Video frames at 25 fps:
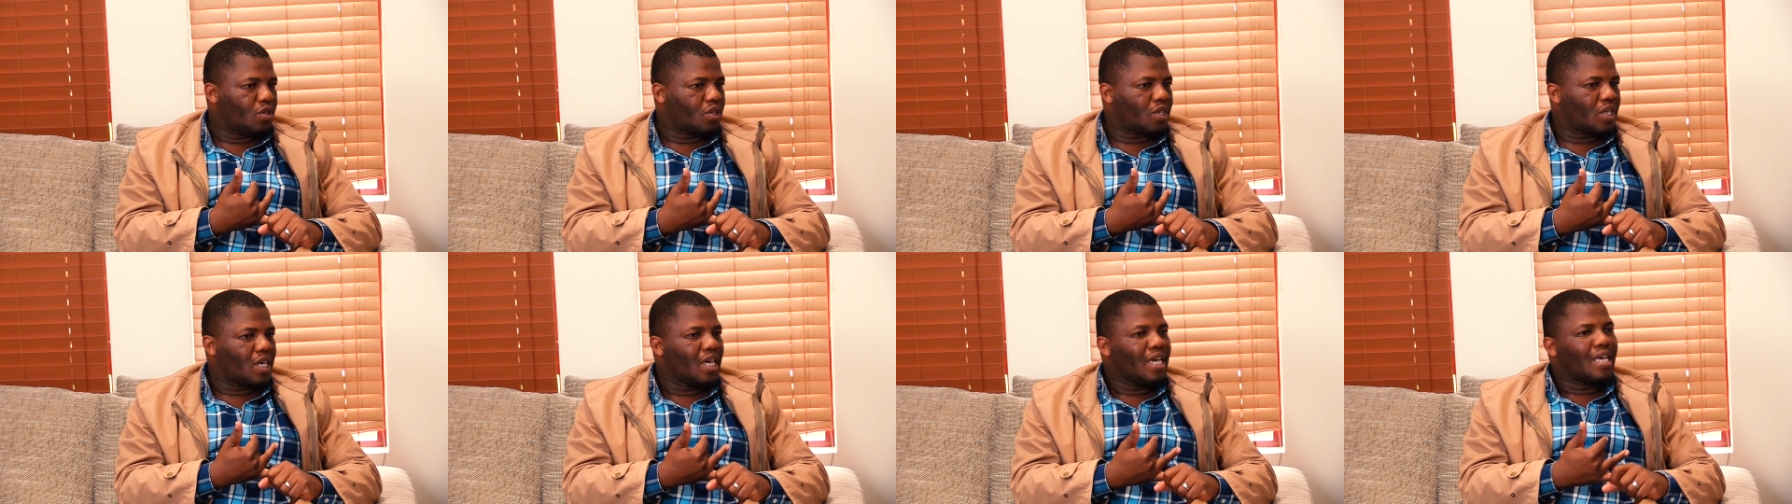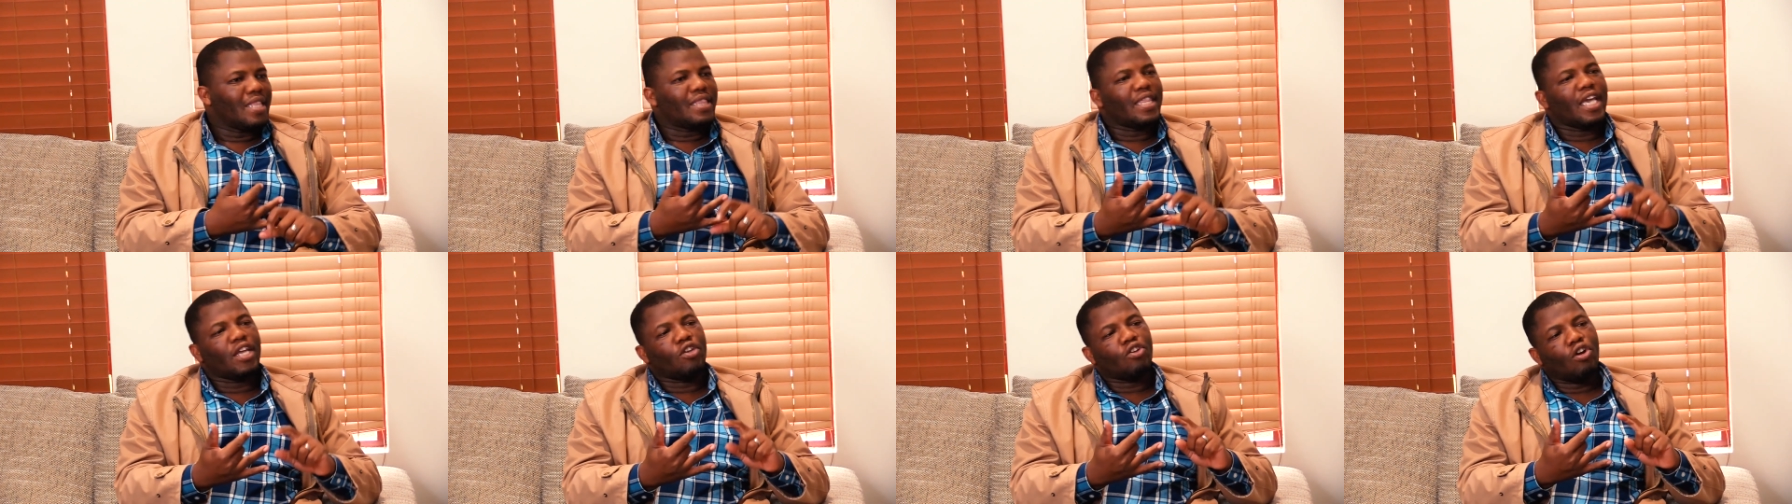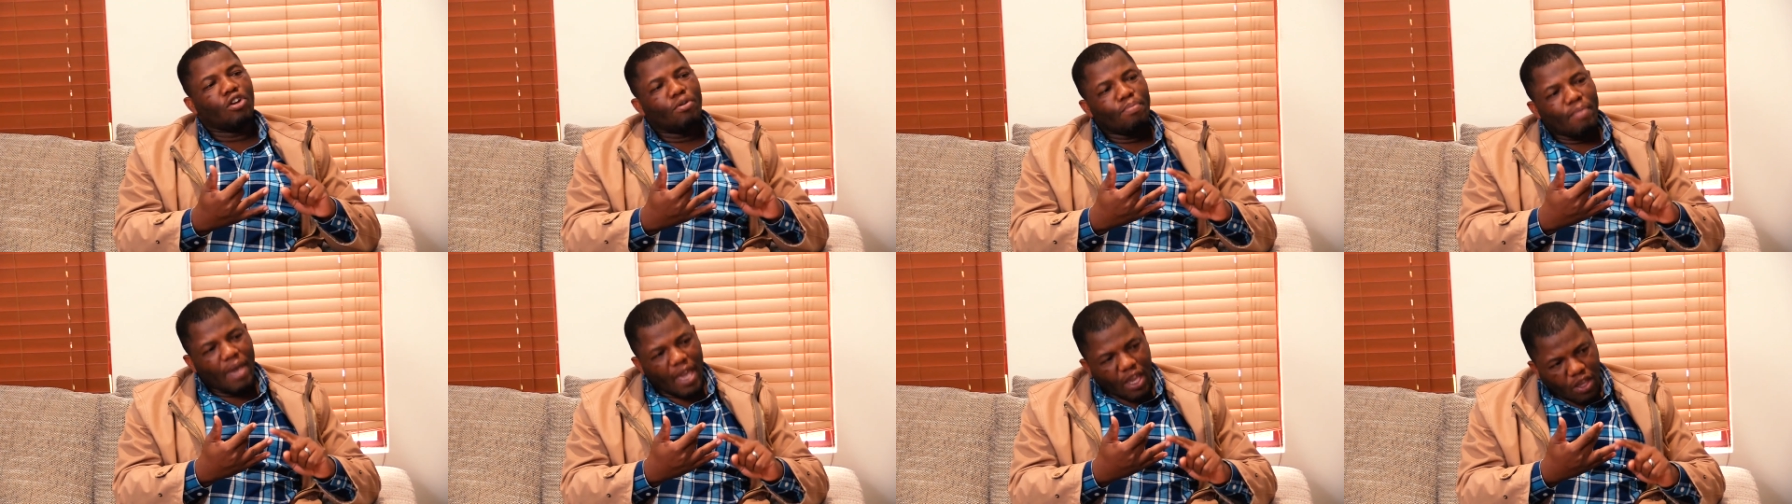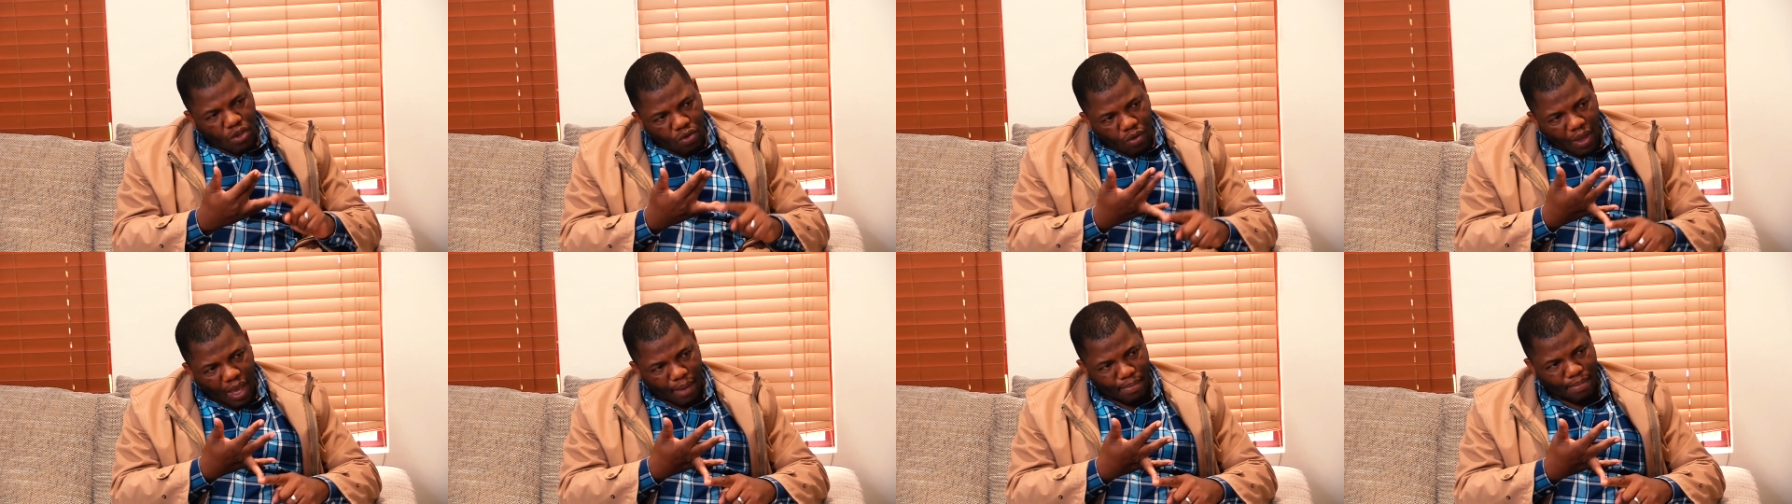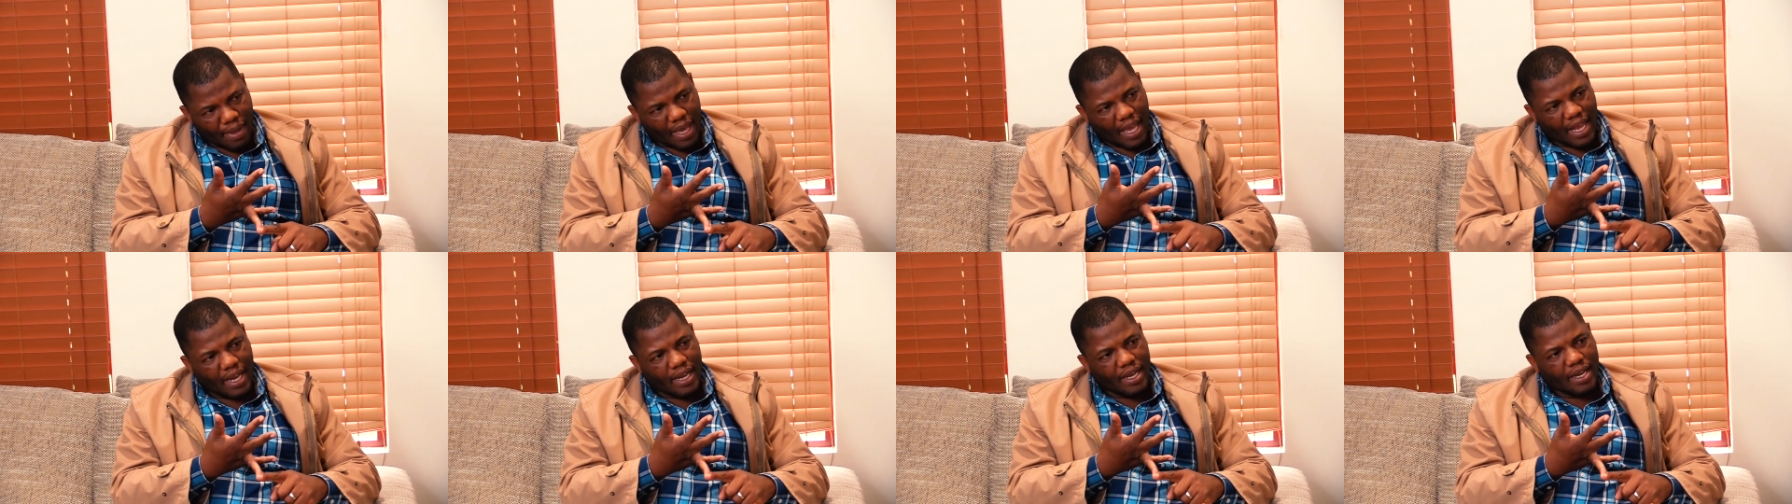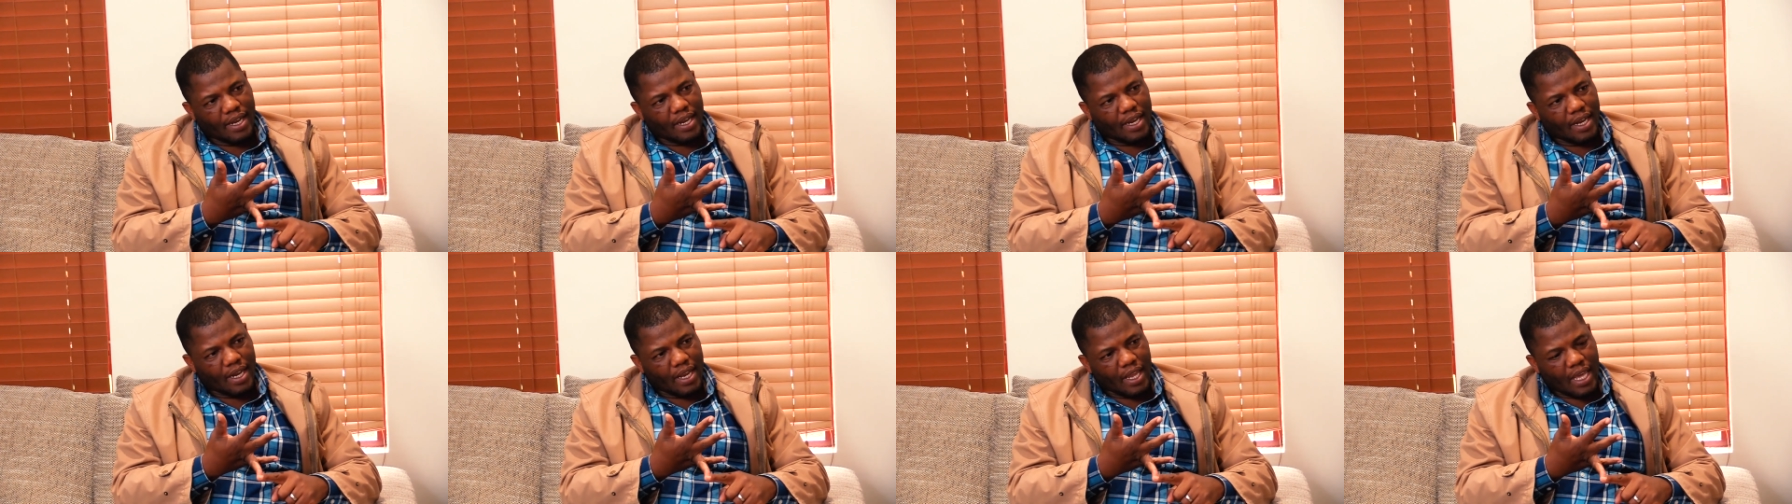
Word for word: see, they don't make you a man.